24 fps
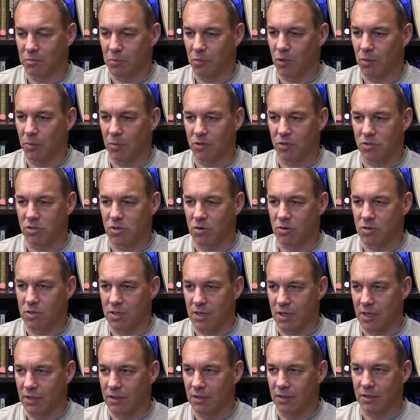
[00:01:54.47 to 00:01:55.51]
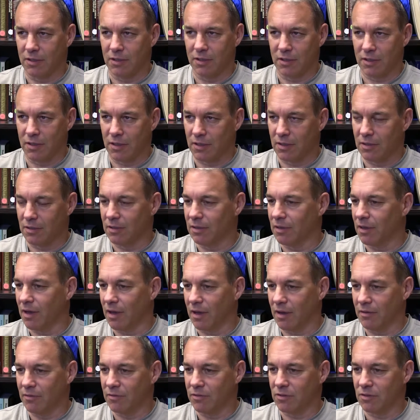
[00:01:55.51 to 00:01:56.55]
pretty much our daily uh,
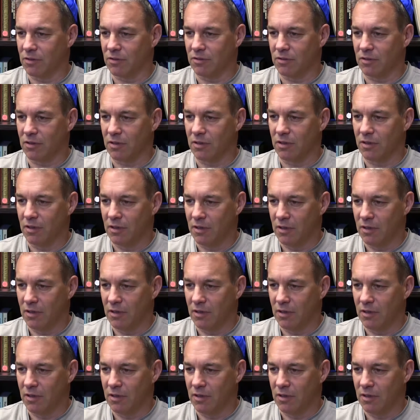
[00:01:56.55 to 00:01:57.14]
lives as a